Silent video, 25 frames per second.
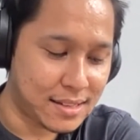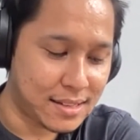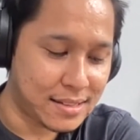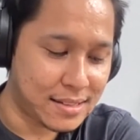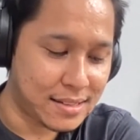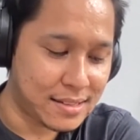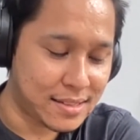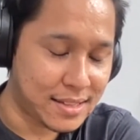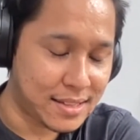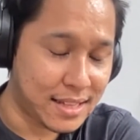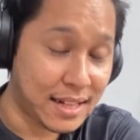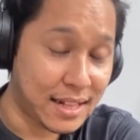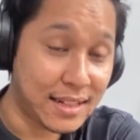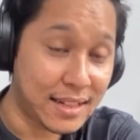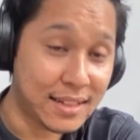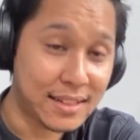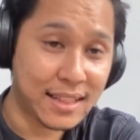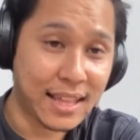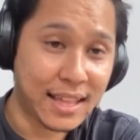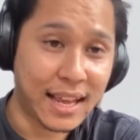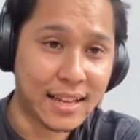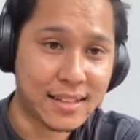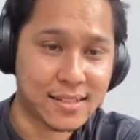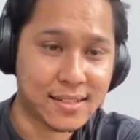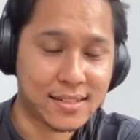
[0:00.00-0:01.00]
still
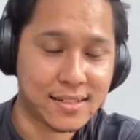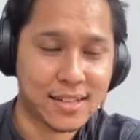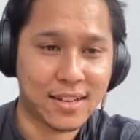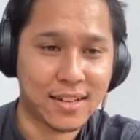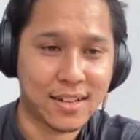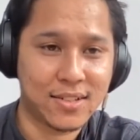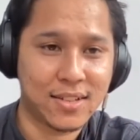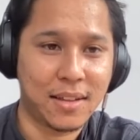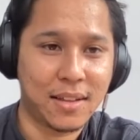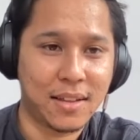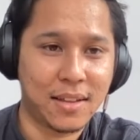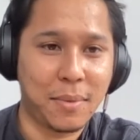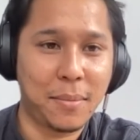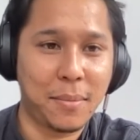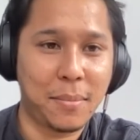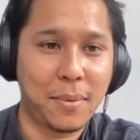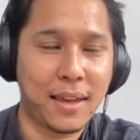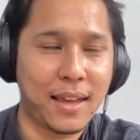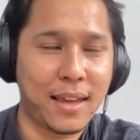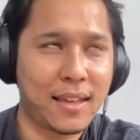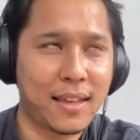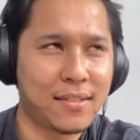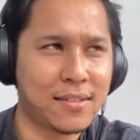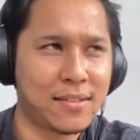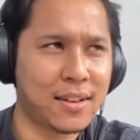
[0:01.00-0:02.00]
thinks is actually
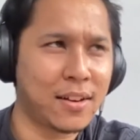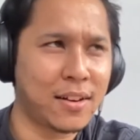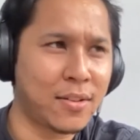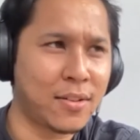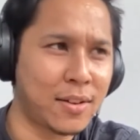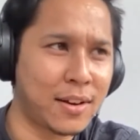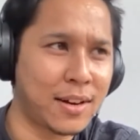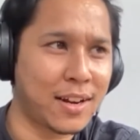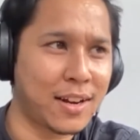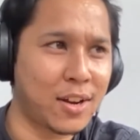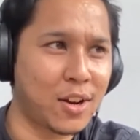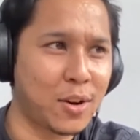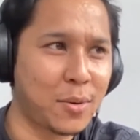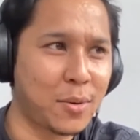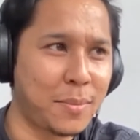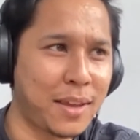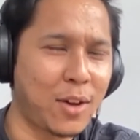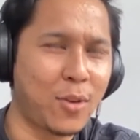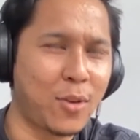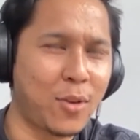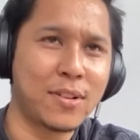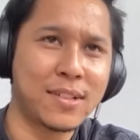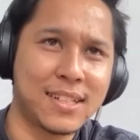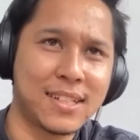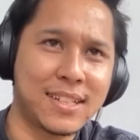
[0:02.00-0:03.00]
maybe circular economy,
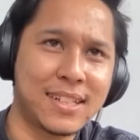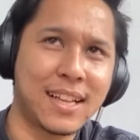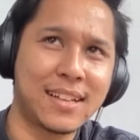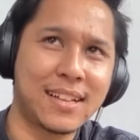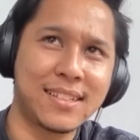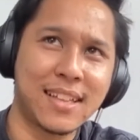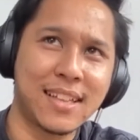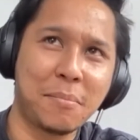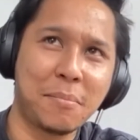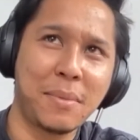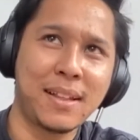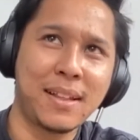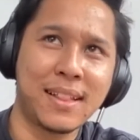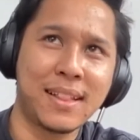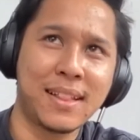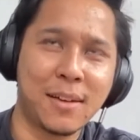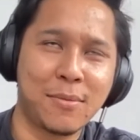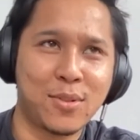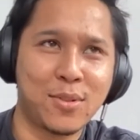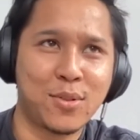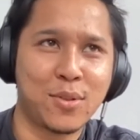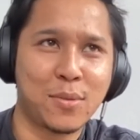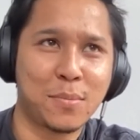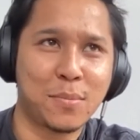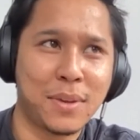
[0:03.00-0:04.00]
or does that mean that
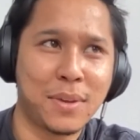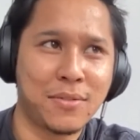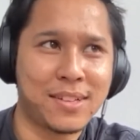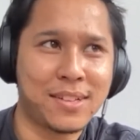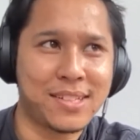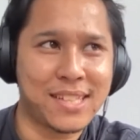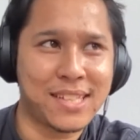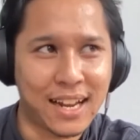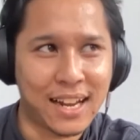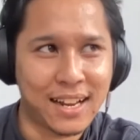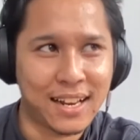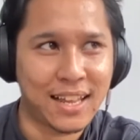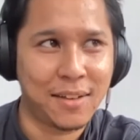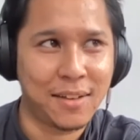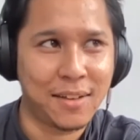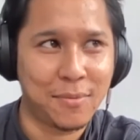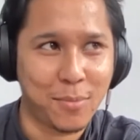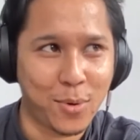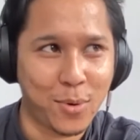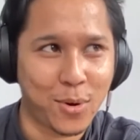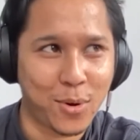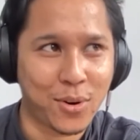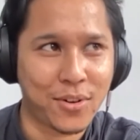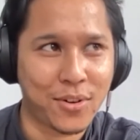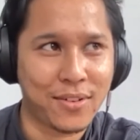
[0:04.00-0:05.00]
we should be recycling
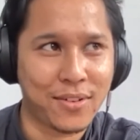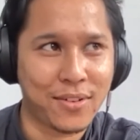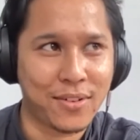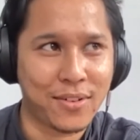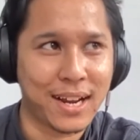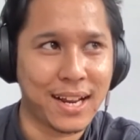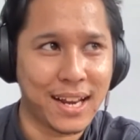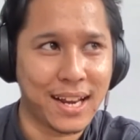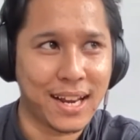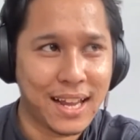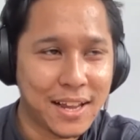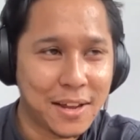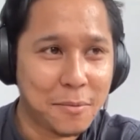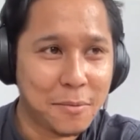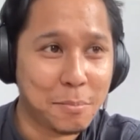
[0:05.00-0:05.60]
more, right?